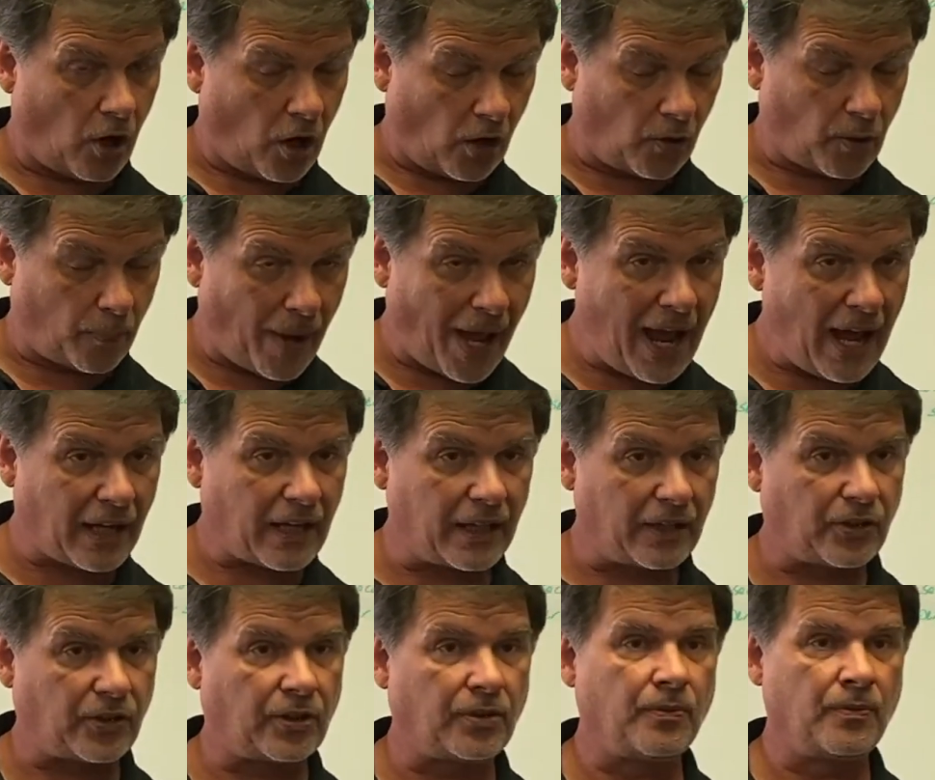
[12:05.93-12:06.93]
But
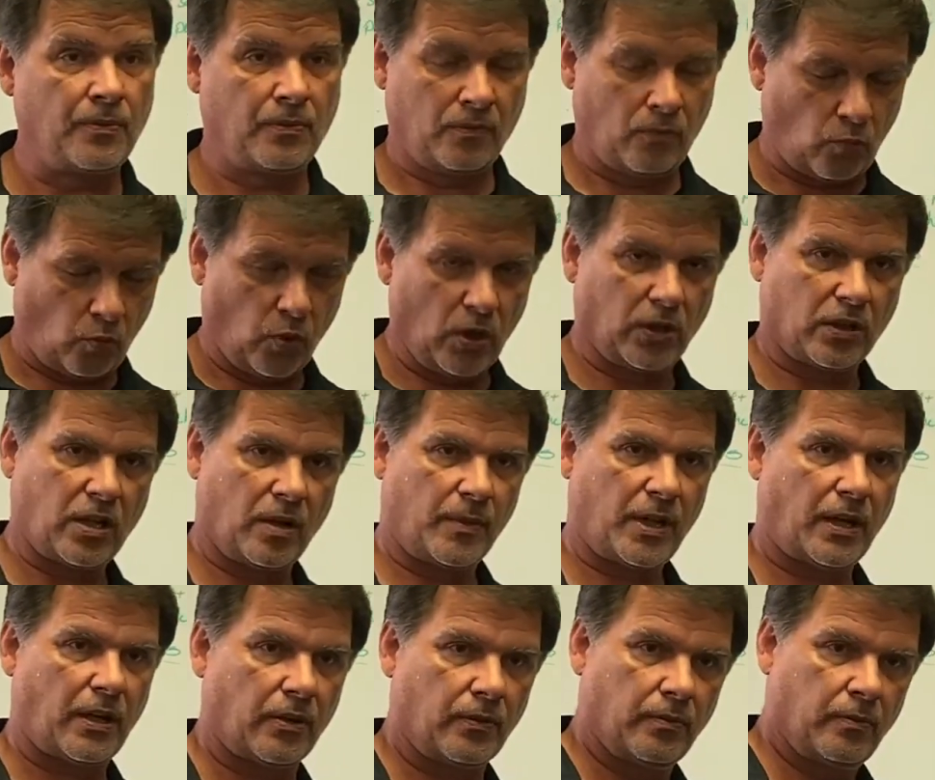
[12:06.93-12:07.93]
all the packets
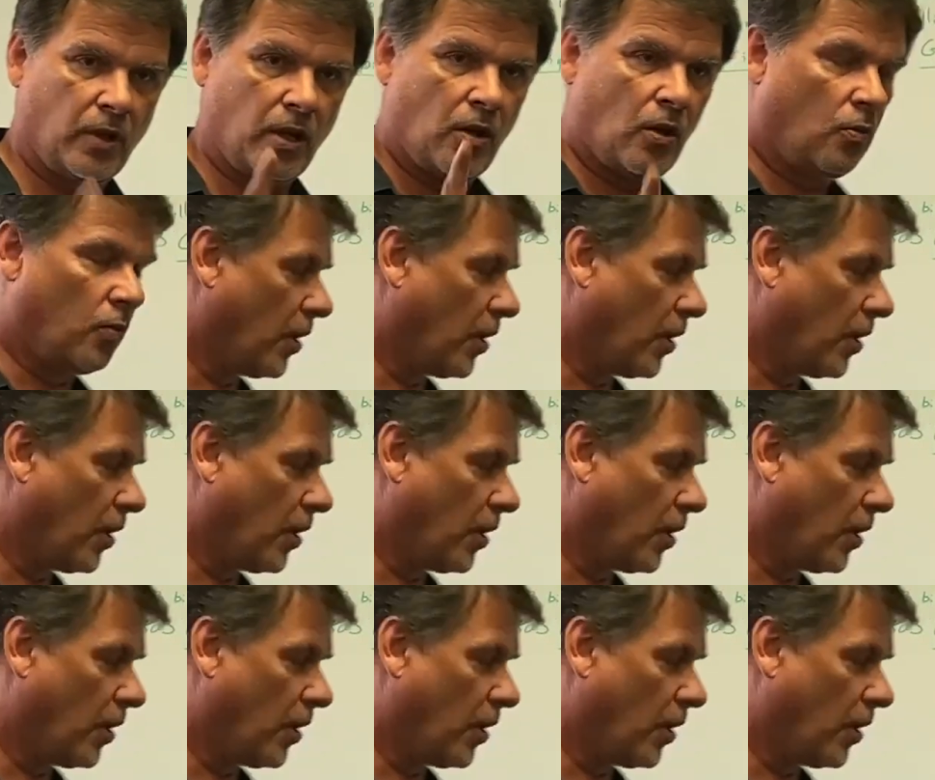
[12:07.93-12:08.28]
will come